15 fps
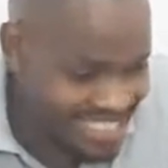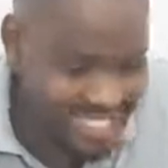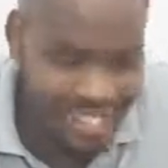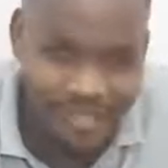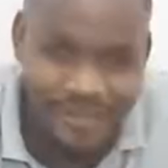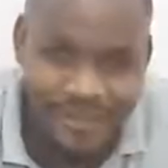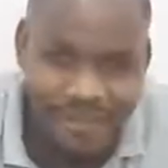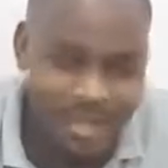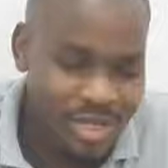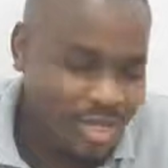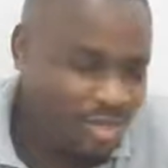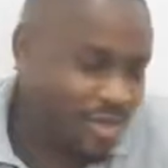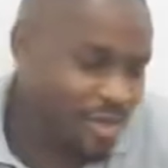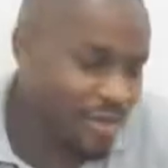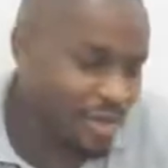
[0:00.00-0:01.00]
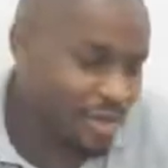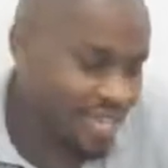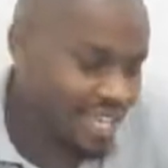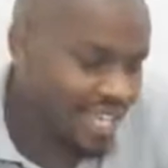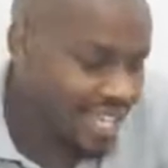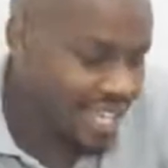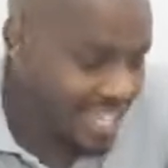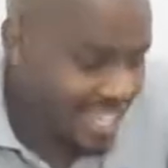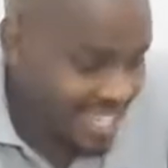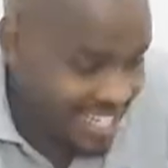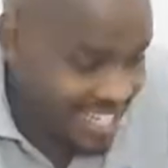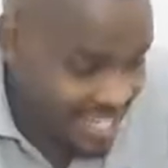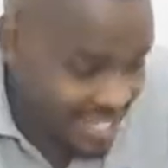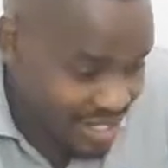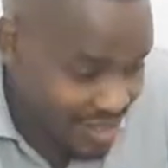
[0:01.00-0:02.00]
Sharifa, I'm not sure about the
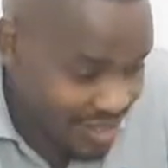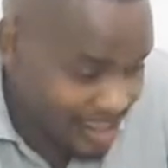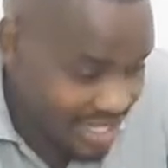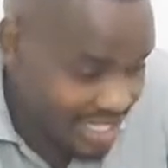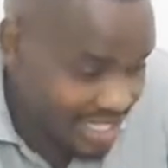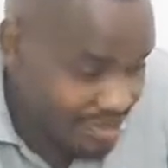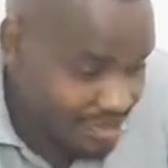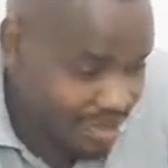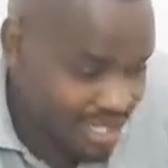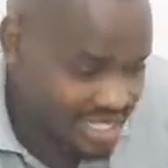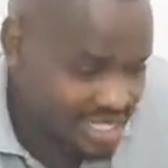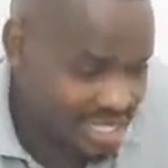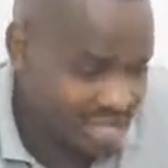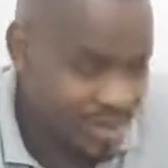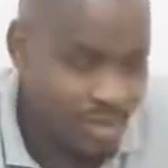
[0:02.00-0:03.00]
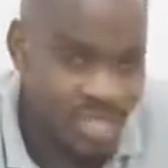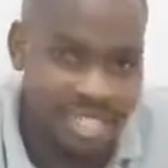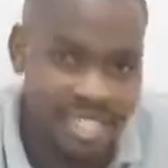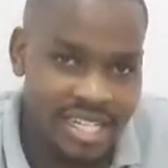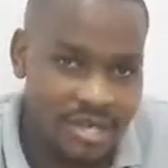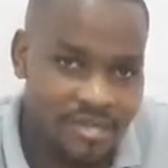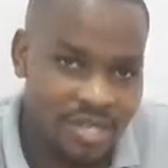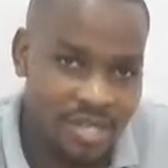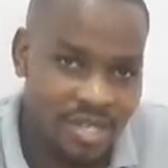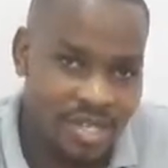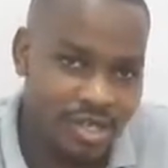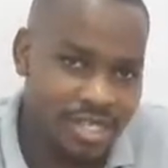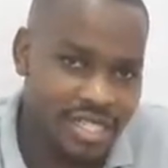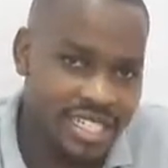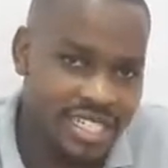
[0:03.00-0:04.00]
eyeshadow palette, but when it comes to
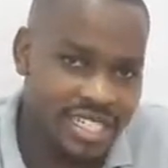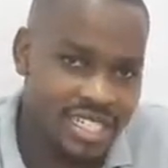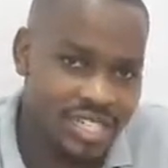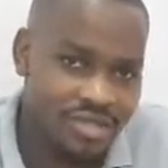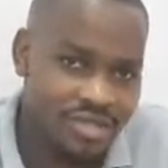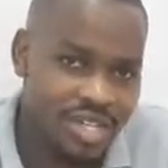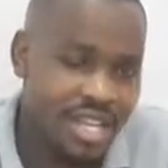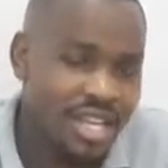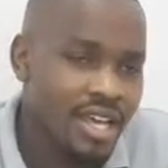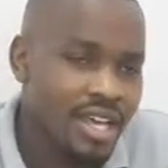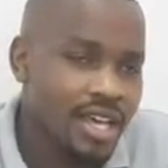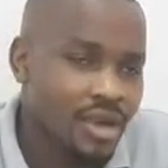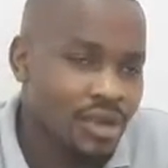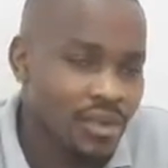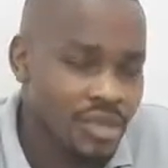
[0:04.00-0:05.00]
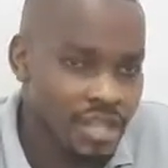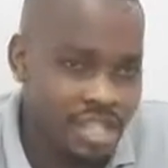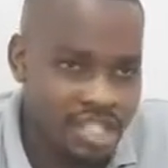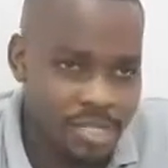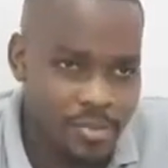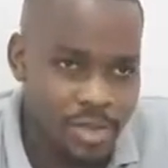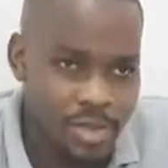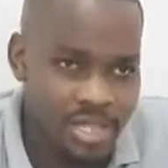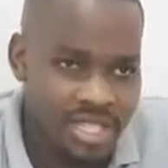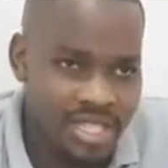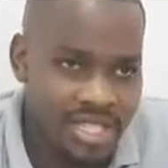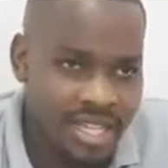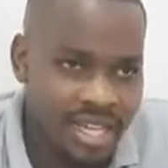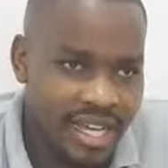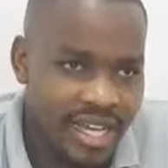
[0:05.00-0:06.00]
our hotel industry, with the experience
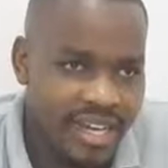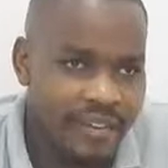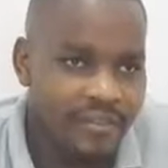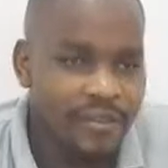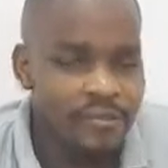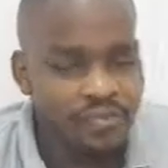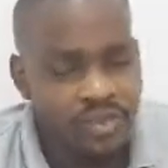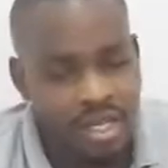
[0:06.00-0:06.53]
that I have,